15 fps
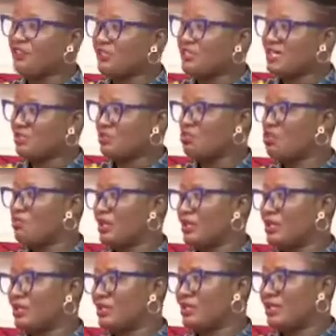it as a woman,
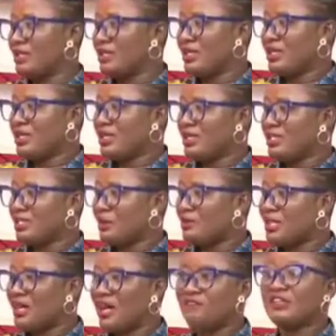
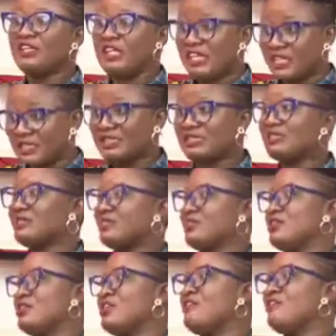having it
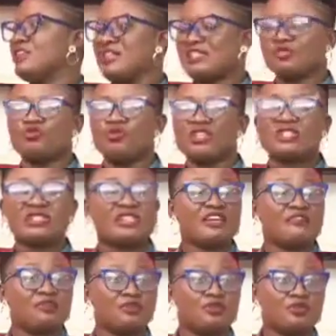even doesn't really
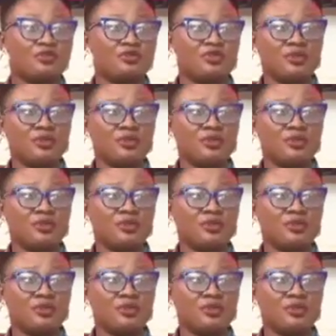save you,